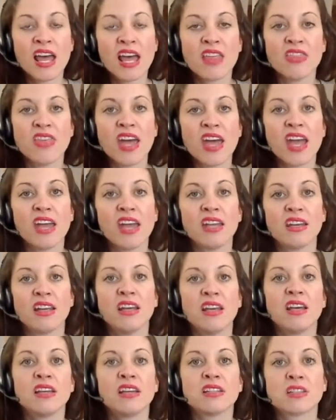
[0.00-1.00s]
then
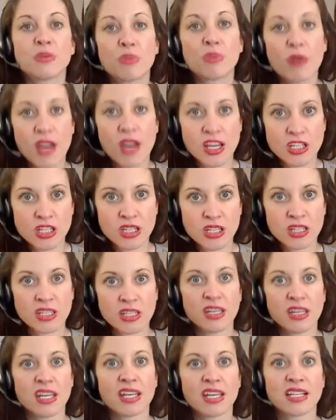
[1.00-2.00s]

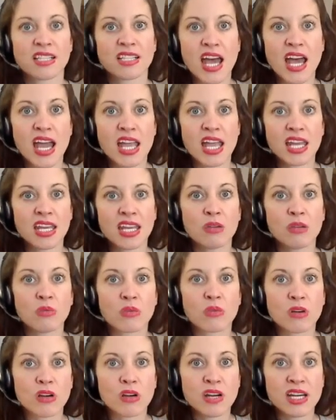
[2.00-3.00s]
depression, anxiety,
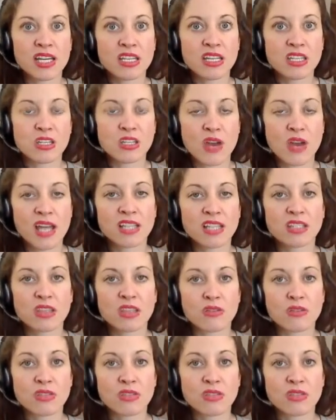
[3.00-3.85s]
worry, stress, those